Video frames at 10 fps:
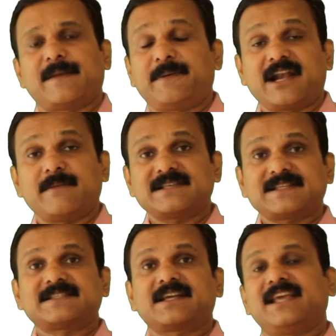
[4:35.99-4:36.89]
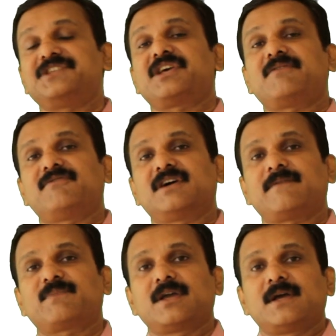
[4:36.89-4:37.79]
Epididymis is the region
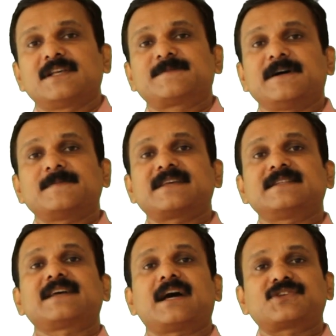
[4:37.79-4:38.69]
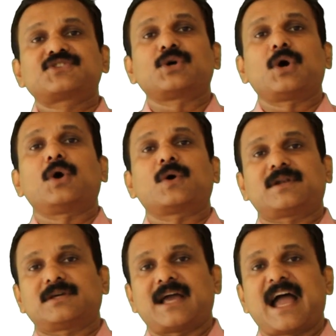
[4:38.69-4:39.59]
where sperm cells are stored,
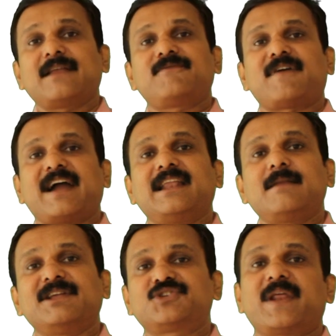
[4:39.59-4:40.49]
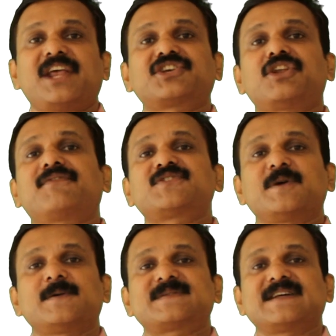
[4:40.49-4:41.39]
and final maturation of
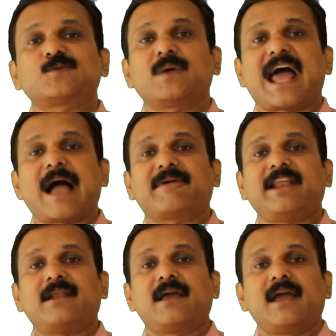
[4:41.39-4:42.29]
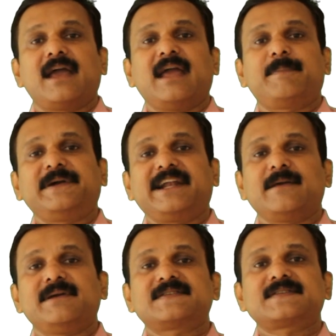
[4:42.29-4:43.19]
sperm cells will happen in
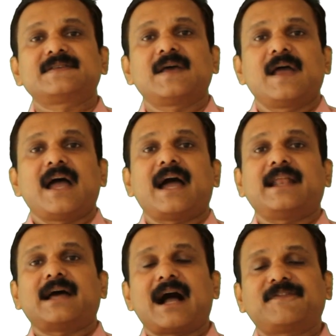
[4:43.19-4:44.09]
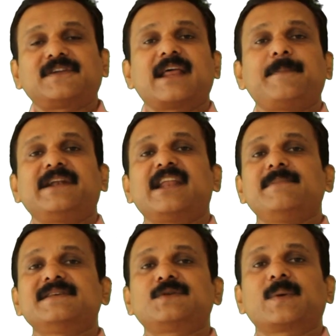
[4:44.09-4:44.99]
epididymis. And after
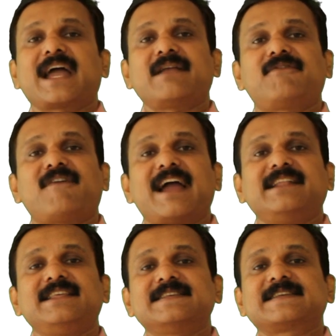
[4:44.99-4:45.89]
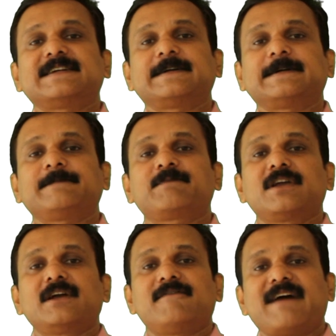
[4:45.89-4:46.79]
epididymis, you can find this
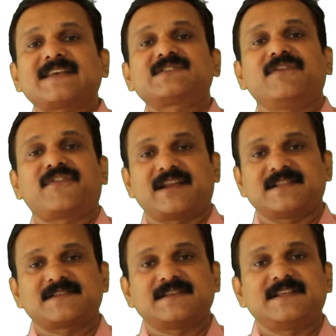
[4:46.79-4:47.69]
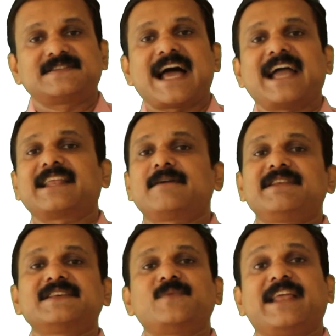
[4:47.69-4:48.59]
vas deferens. In this diagram, it
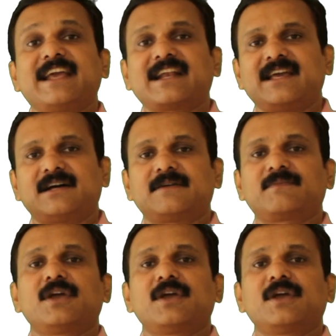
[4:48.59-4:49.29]
is very clear.